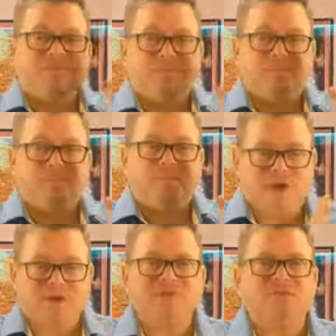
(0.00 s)
from product
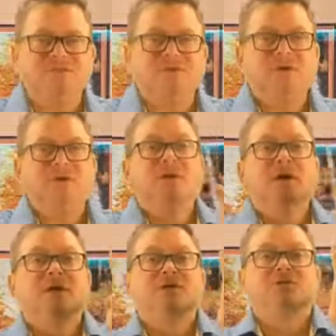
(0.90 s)
and service
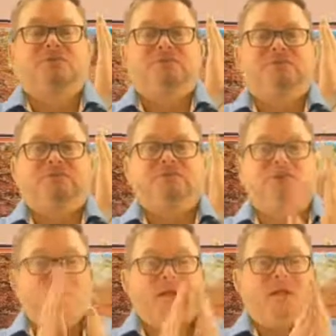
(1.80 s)
to
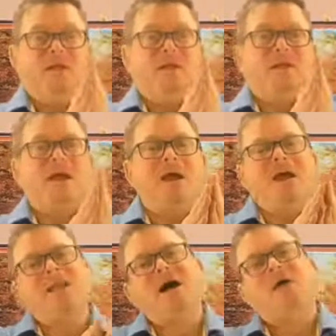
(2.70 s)
green,
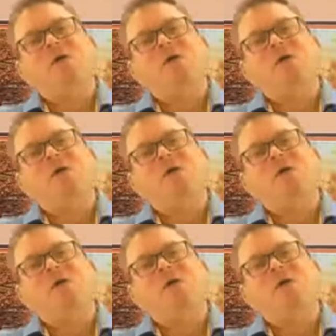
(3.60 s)
and now